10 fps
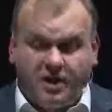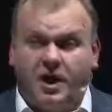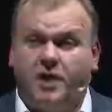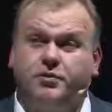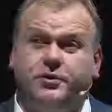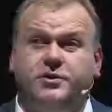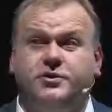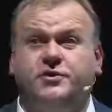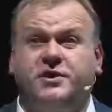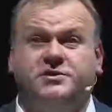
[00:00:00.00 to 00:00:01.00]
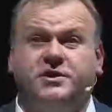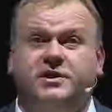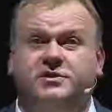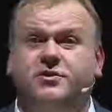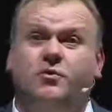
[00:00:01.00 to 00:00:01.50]
And a prudent trustee
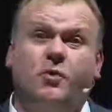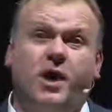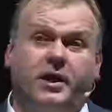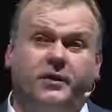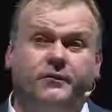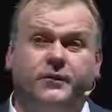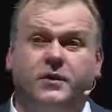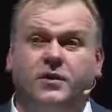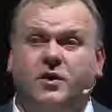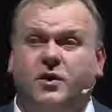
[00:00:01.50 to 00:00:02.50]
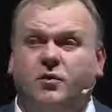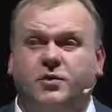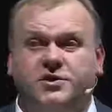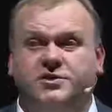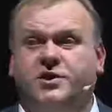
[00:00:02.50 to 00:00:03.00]
is not one
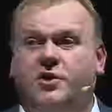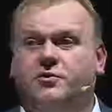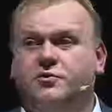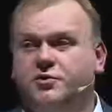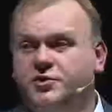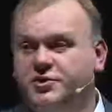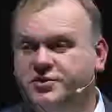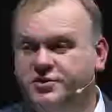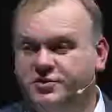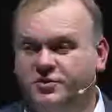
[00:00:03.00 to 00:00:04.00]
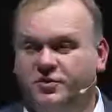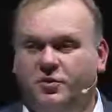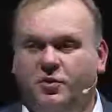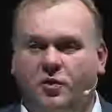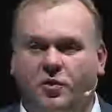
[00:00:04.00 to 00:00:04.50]
which is so cautious
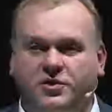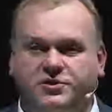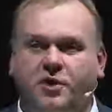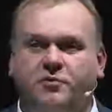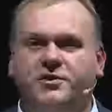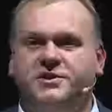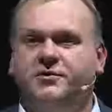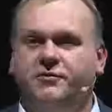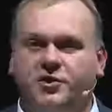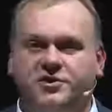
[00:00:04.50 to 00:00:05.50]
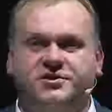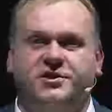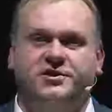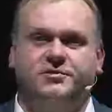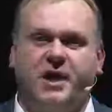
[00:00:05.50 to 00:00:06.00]
or so risk averse that
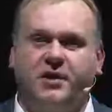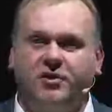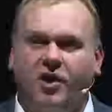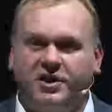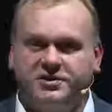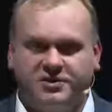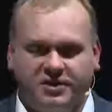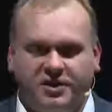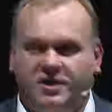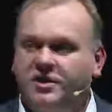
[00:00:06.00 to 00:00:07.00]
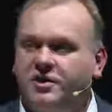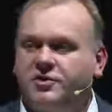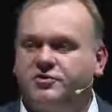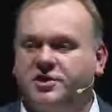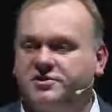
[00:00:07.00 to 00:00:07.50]
it's paralysed.
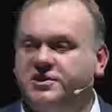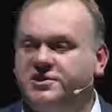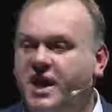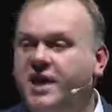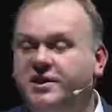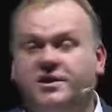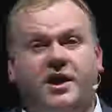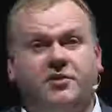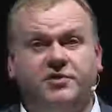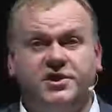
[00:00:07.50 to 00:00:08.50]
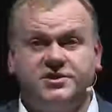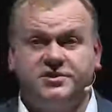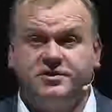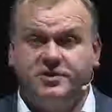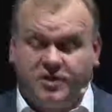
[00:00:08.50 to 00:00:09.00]
Trustees can take
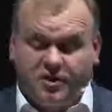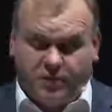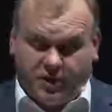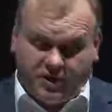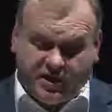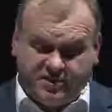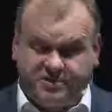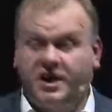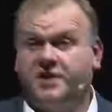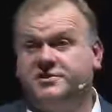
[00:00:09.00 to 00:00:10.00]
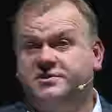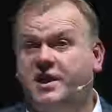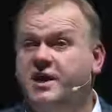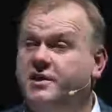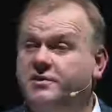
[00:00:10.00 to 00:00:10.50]
risks, but it needs to
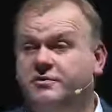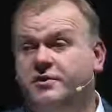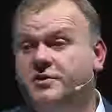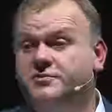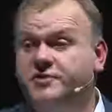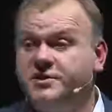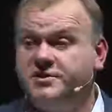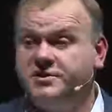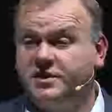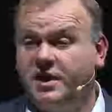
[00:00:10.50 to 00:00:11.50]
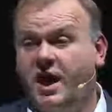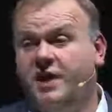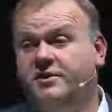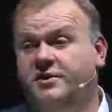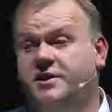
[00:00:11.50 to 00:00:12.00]
understand those risks, and
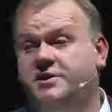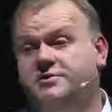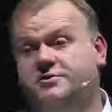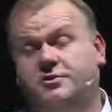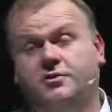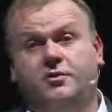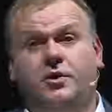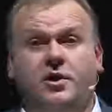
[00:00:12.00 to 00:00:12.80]
it needs to